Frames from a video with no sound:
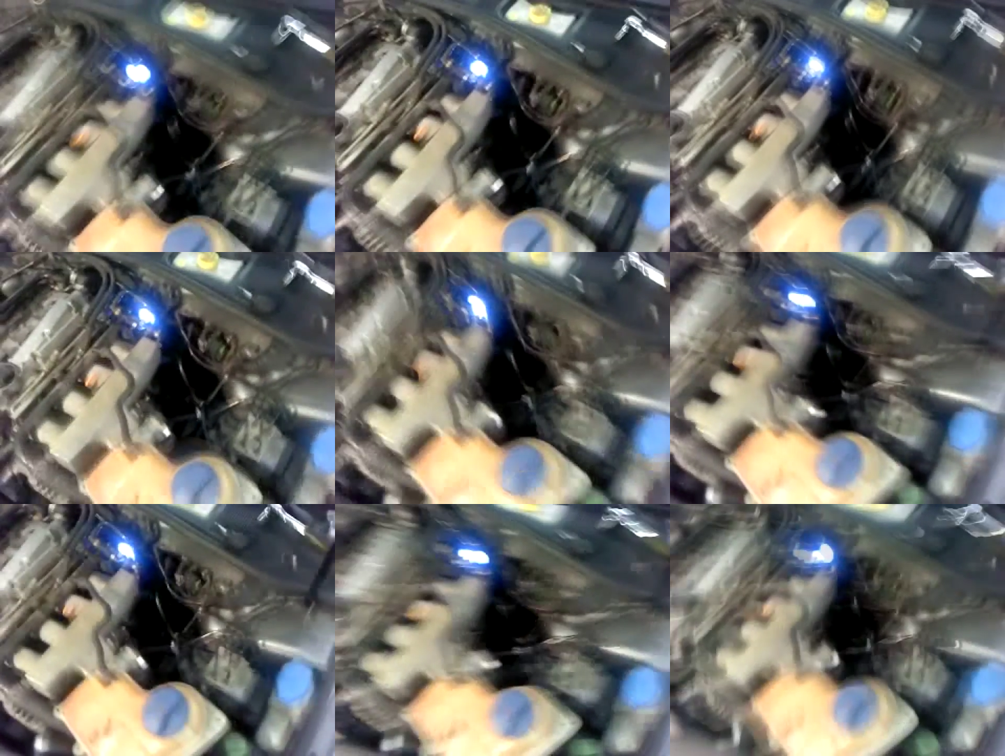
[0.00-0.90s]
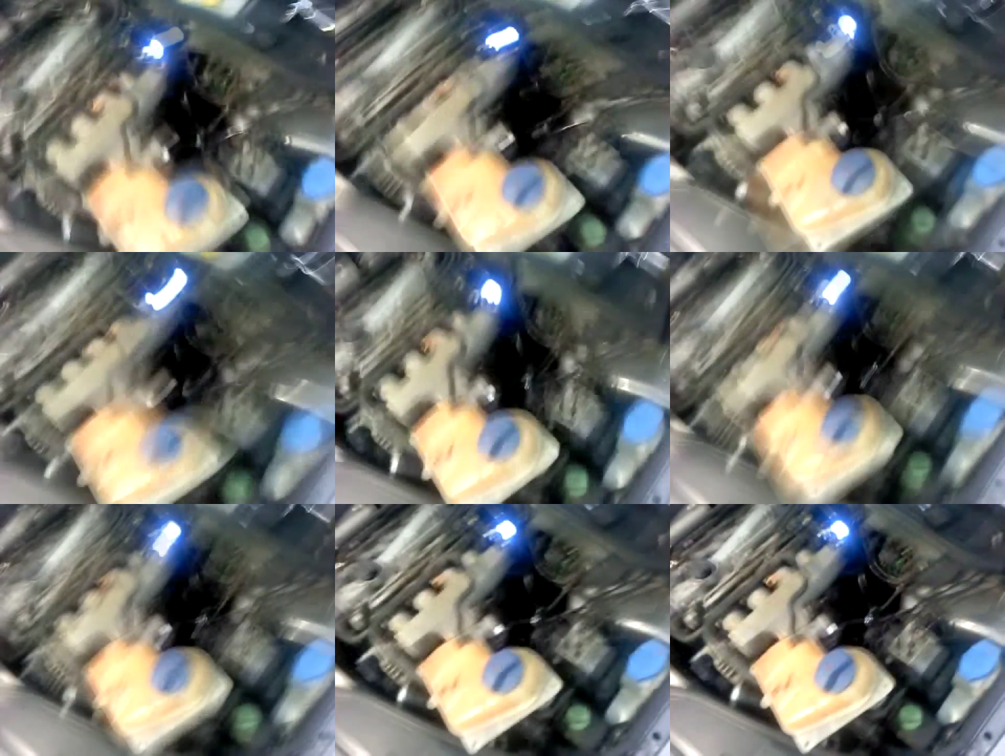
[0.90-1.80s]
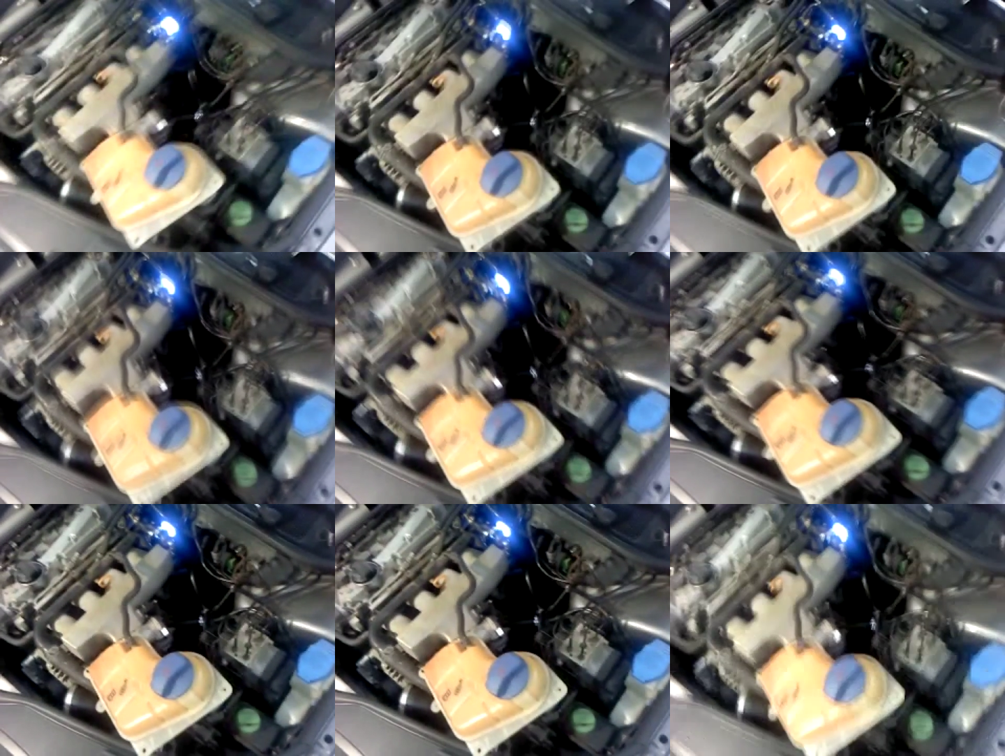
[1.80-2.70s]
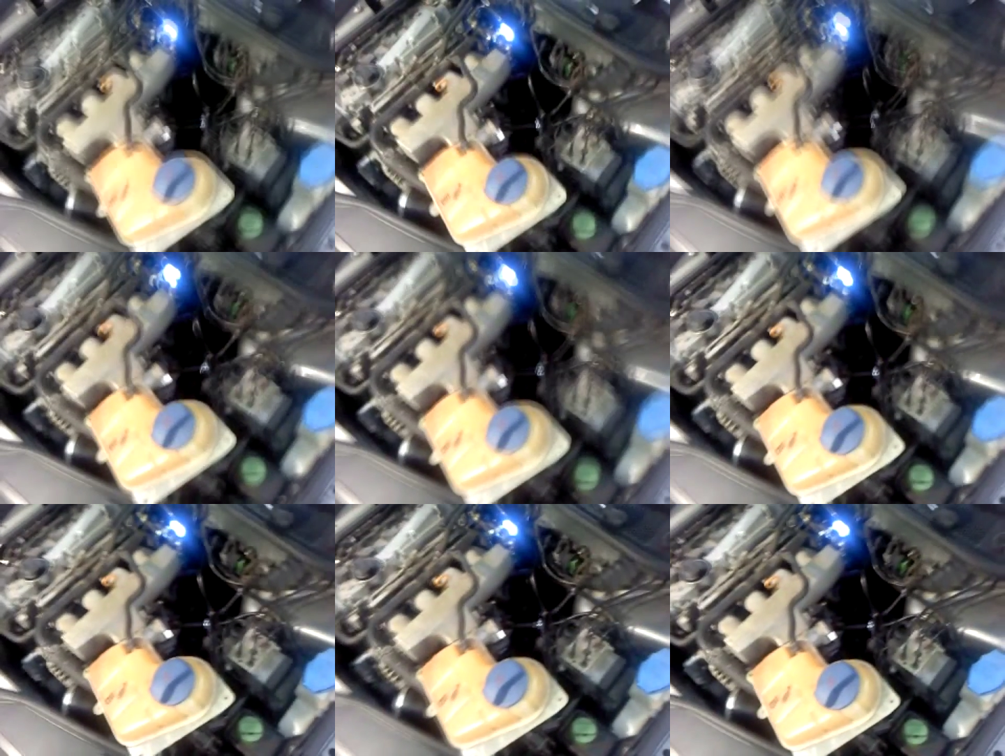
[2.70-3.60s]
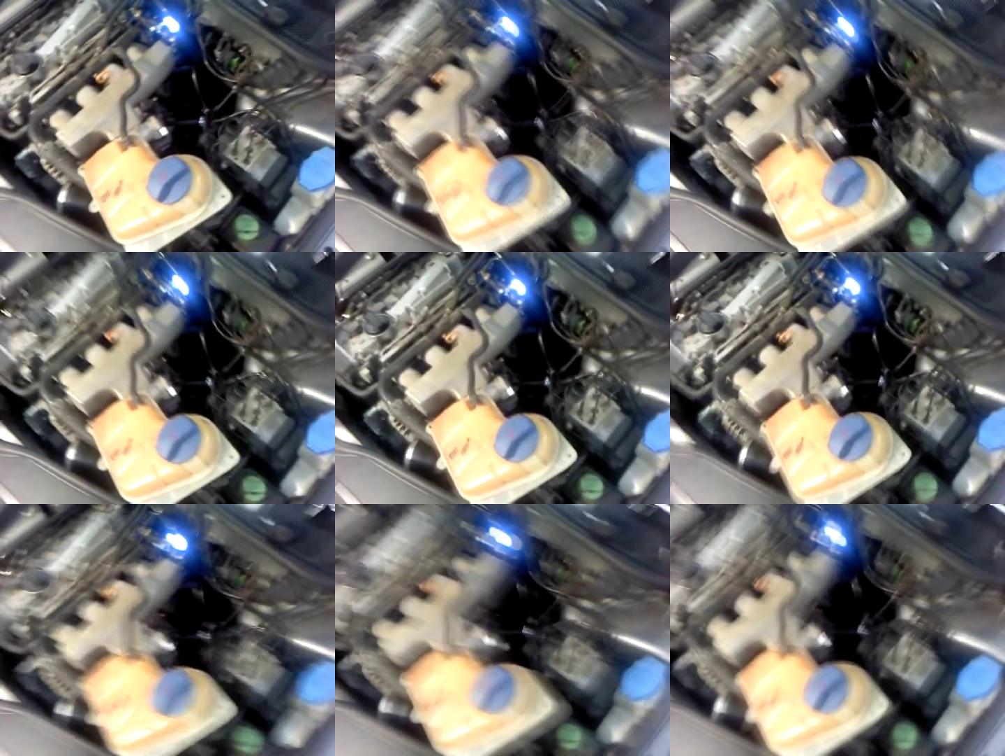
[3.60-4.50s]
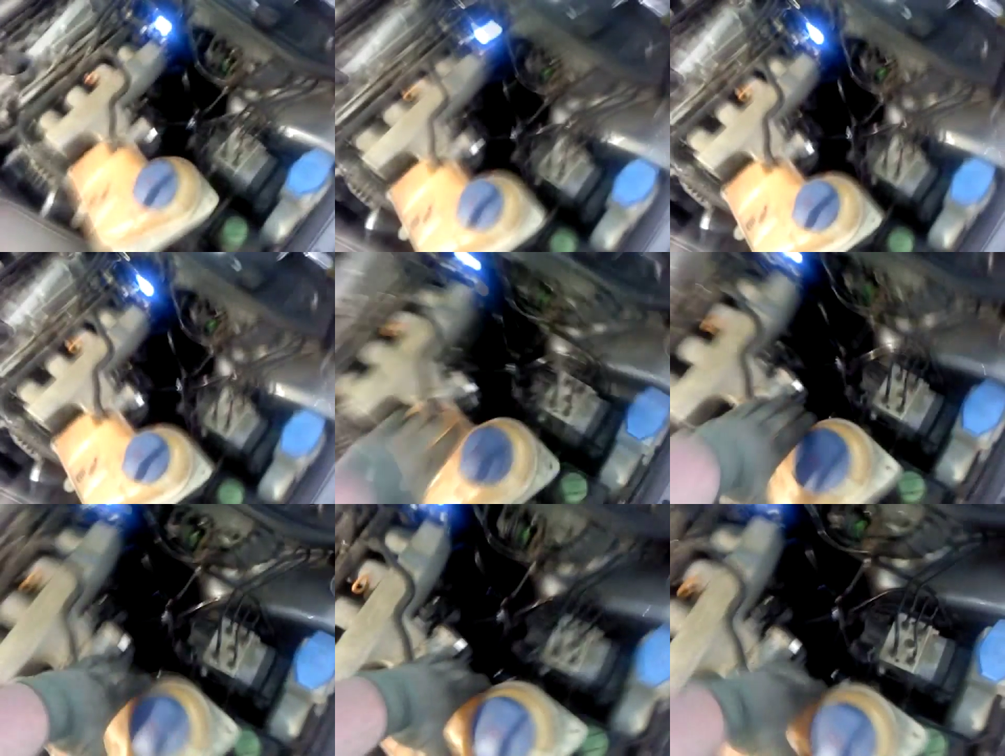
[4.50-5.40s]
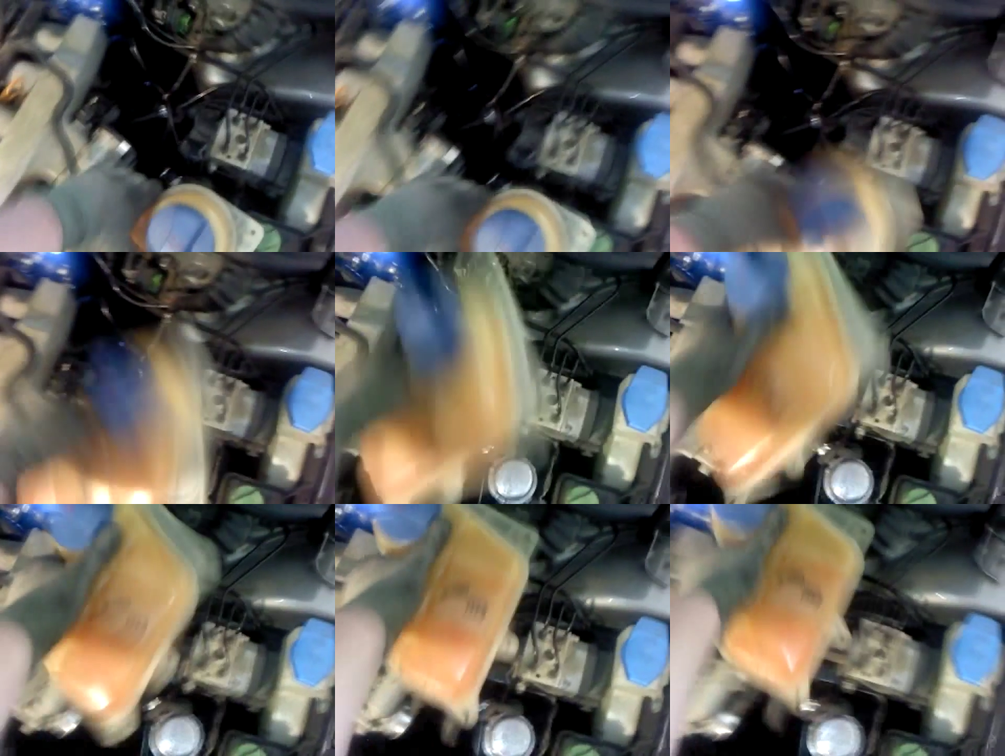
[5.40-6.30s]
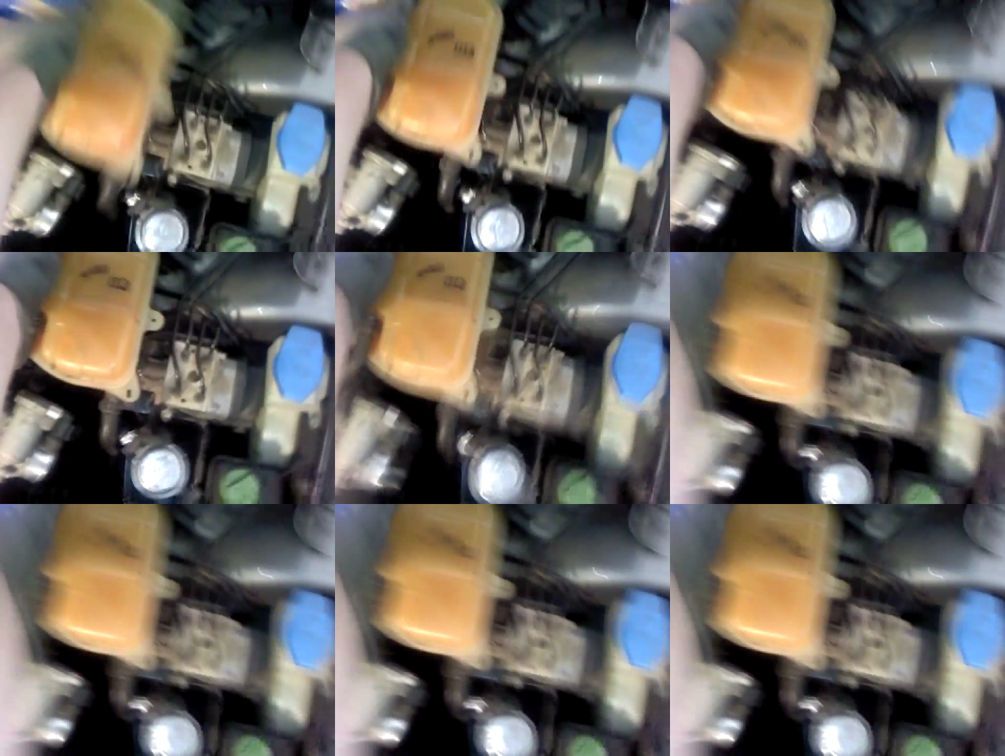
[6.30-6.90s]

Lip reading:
(no speaker visible)